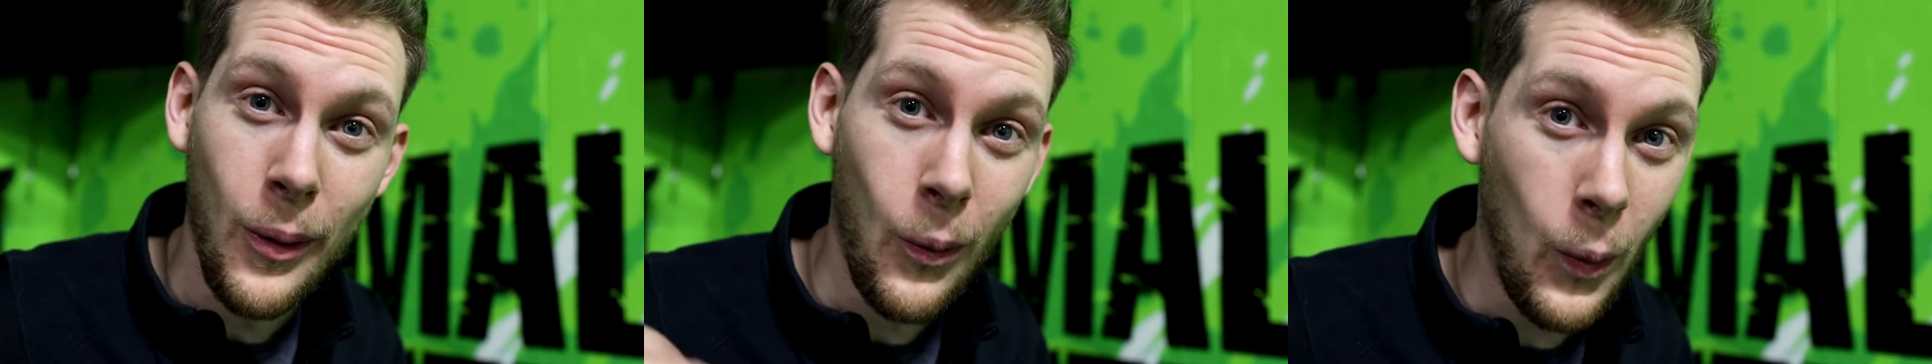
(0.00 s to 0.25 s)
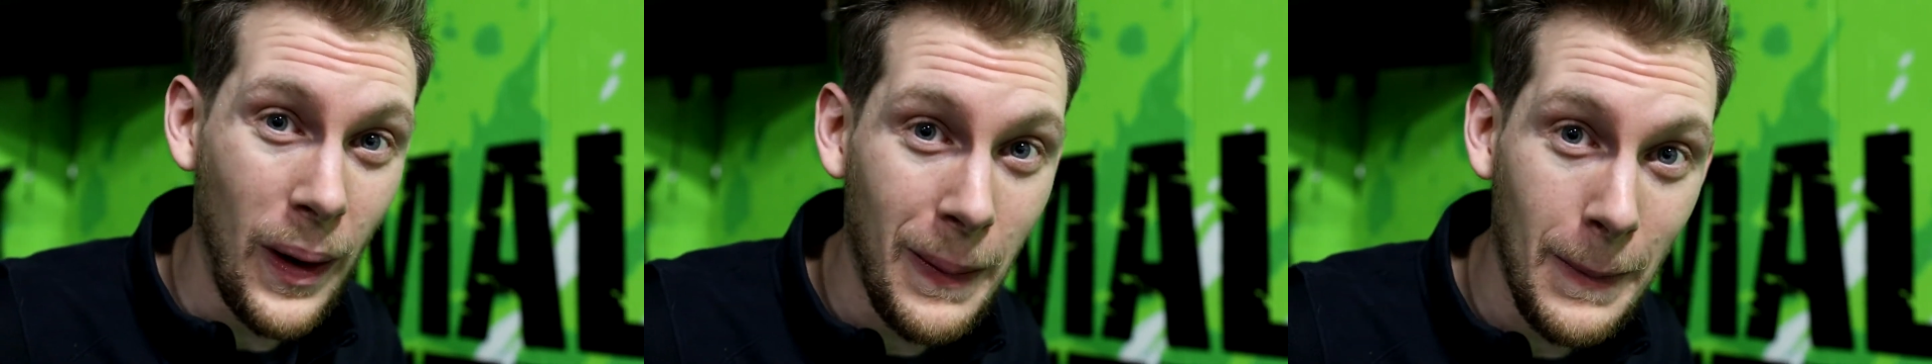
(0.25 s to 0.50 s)

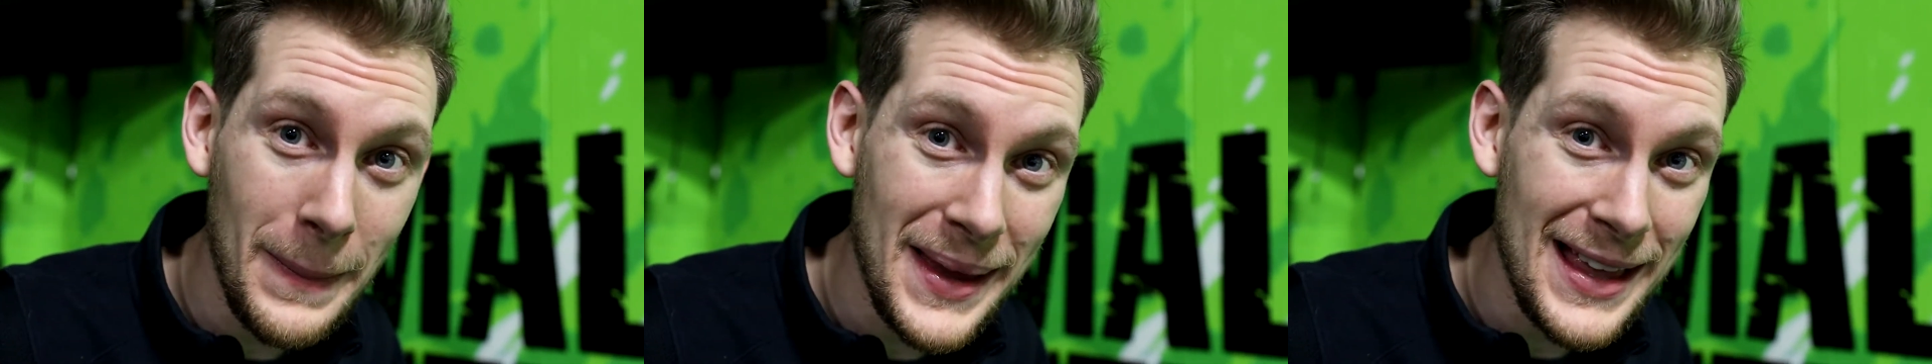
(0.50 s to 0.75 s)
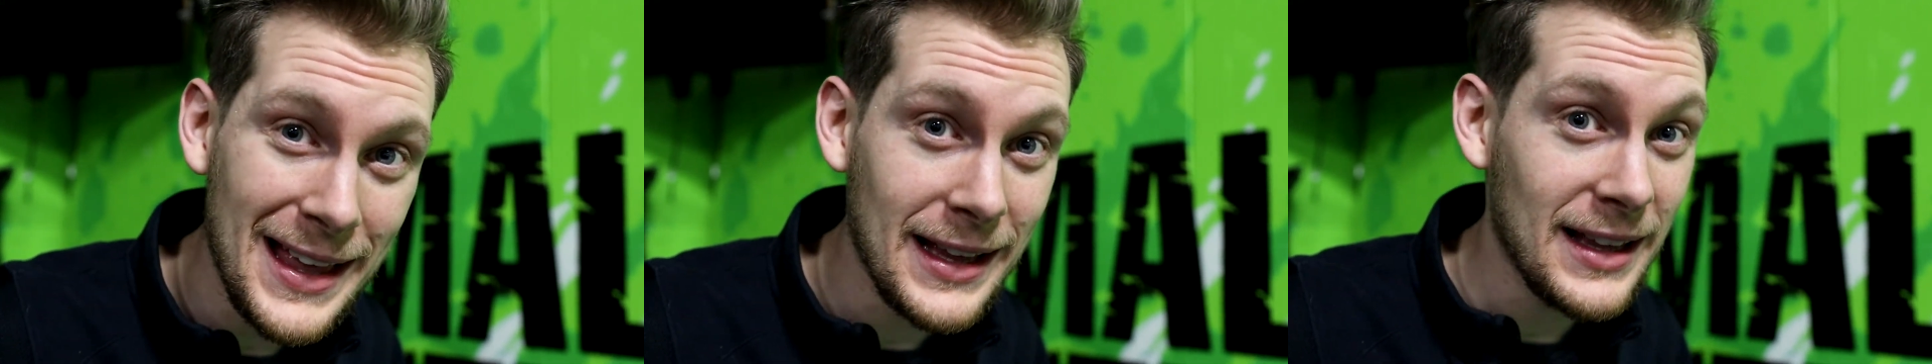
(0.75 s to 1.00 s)

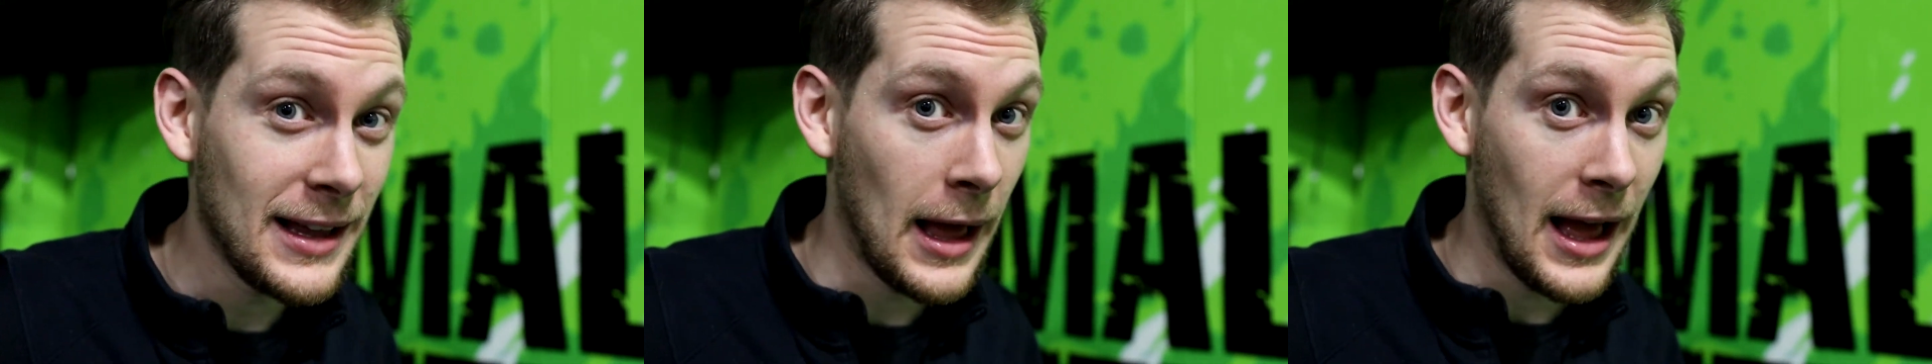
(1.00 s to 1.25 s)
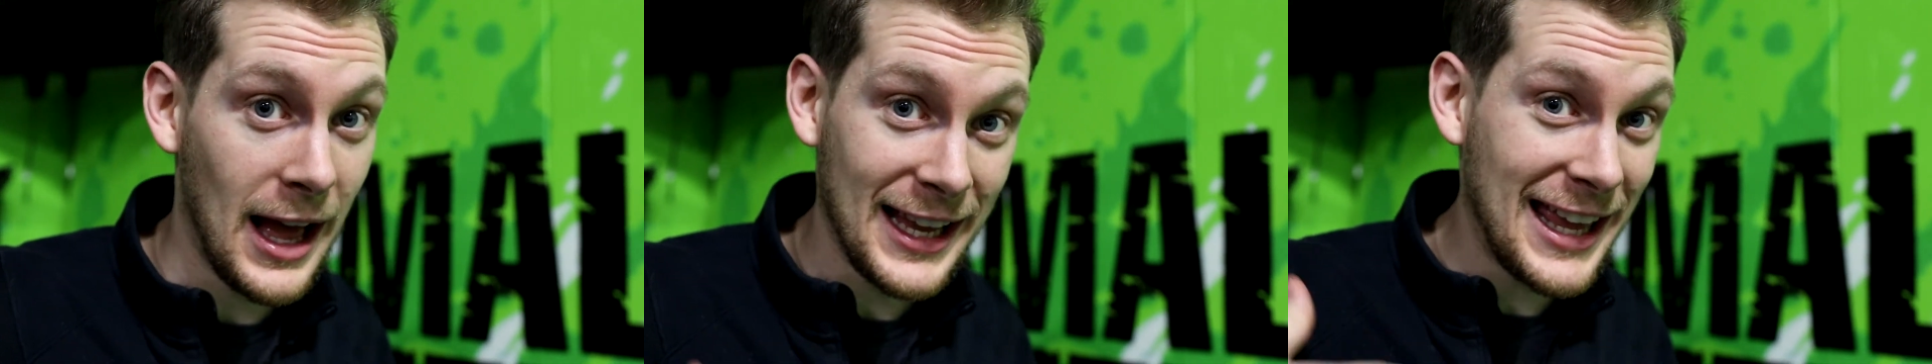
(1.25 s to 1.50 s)

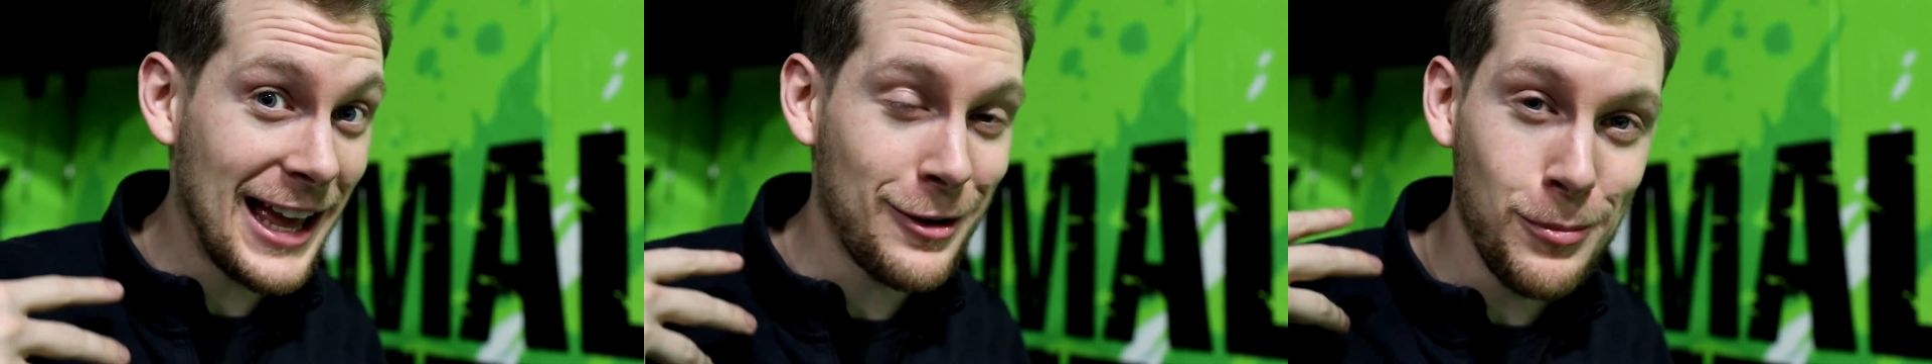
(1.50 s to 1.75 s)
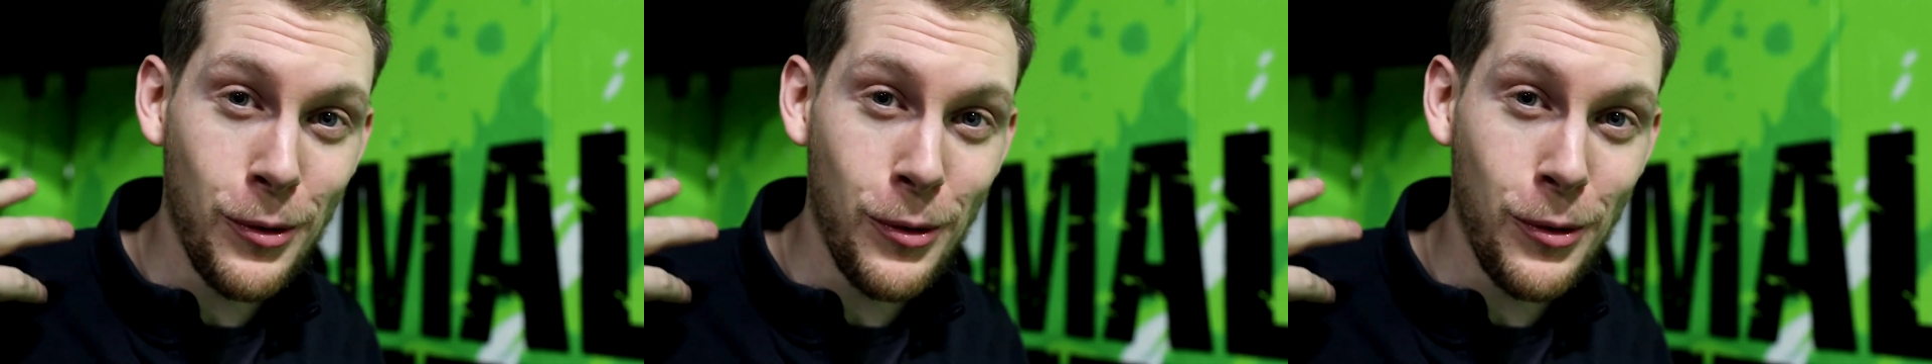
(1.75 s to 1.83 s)
well-being, again,